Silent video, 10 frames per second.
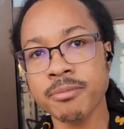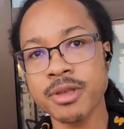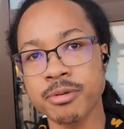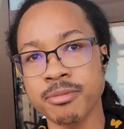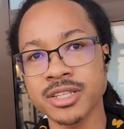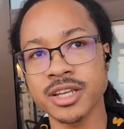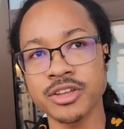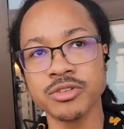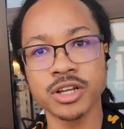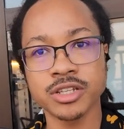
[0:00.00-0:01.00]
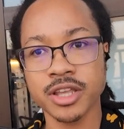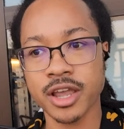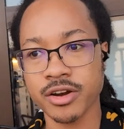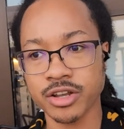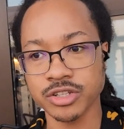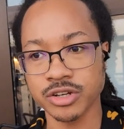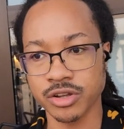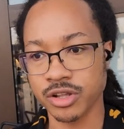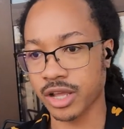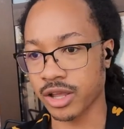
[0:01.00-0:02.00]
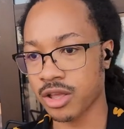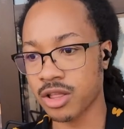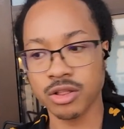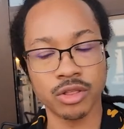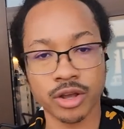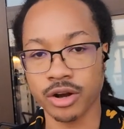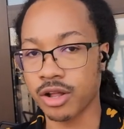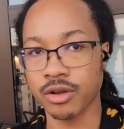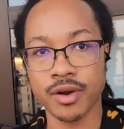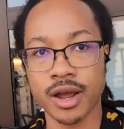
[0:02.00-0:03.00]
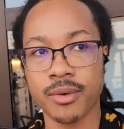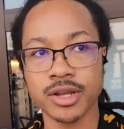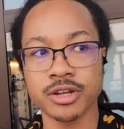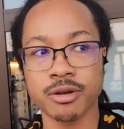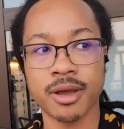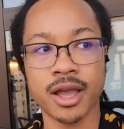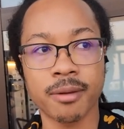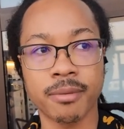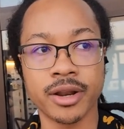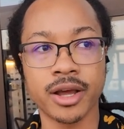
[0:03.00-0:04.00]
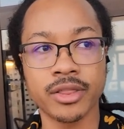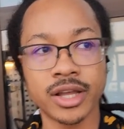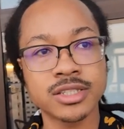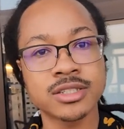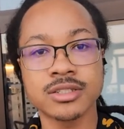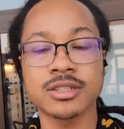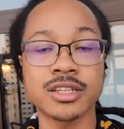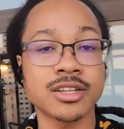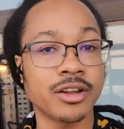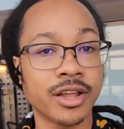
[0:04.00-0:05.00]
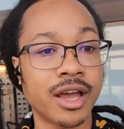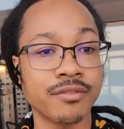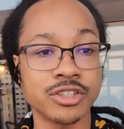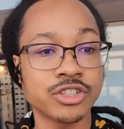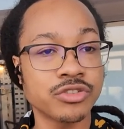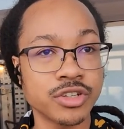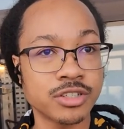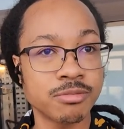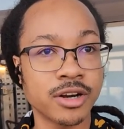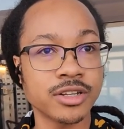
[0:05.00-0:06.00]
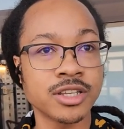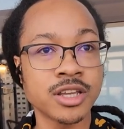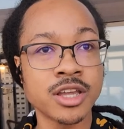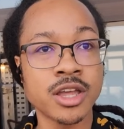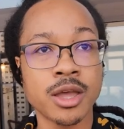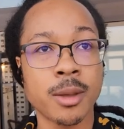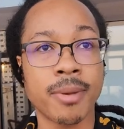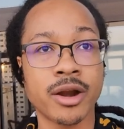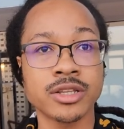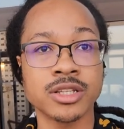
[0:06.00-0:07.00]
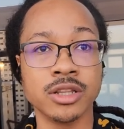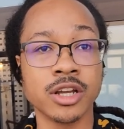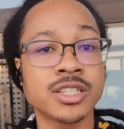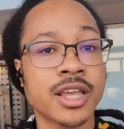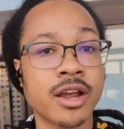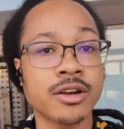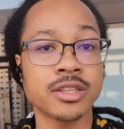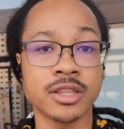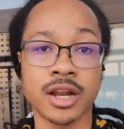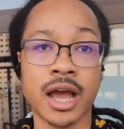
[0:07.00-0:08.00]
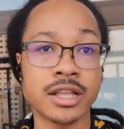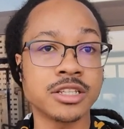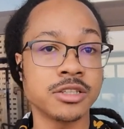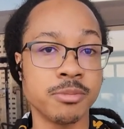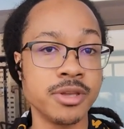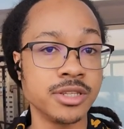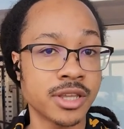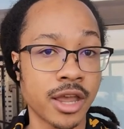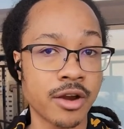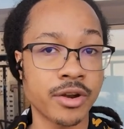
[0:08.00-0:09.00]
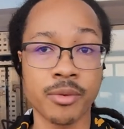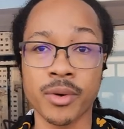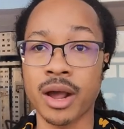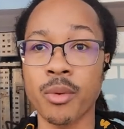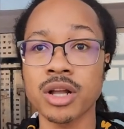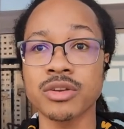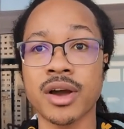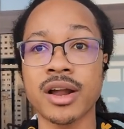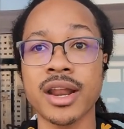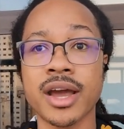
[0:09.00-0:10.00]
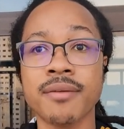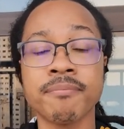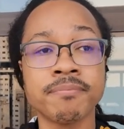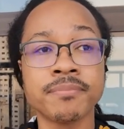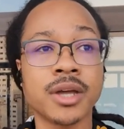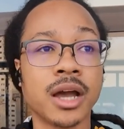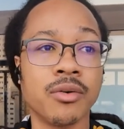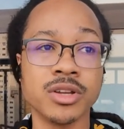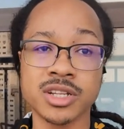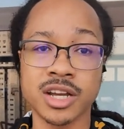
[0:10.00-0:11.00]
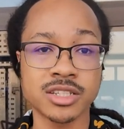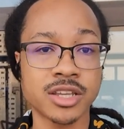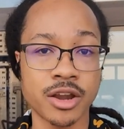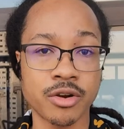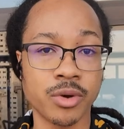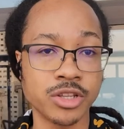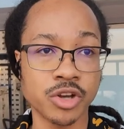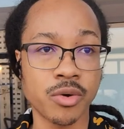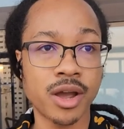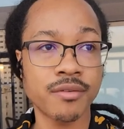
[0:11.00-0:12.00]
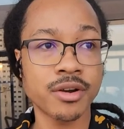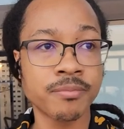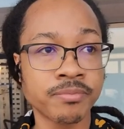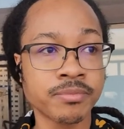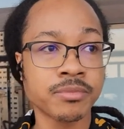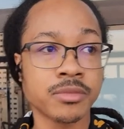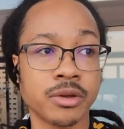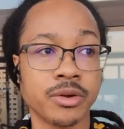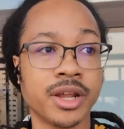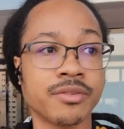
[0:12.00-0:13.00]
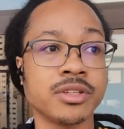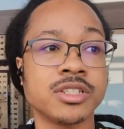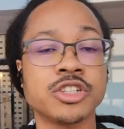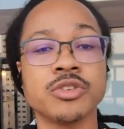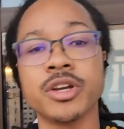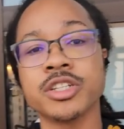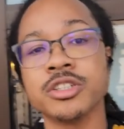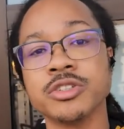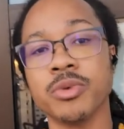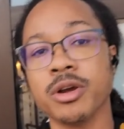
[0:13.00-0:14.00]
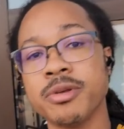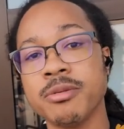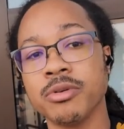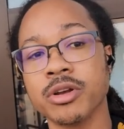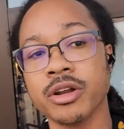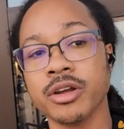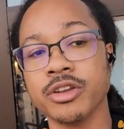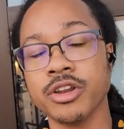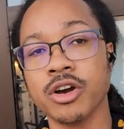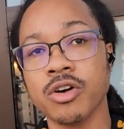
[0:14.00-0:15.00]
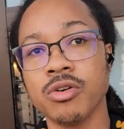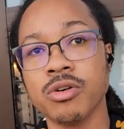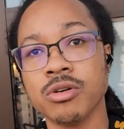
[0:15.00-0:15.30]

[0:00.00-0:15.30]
people may say you look scared because you know you're like looking all around, watching your back. But no, that's that's called having street smarts. Better to look scared than not to be scared. And when I walked around at night, I was not scared whatsoever. There were definitely situations where people could have, you know,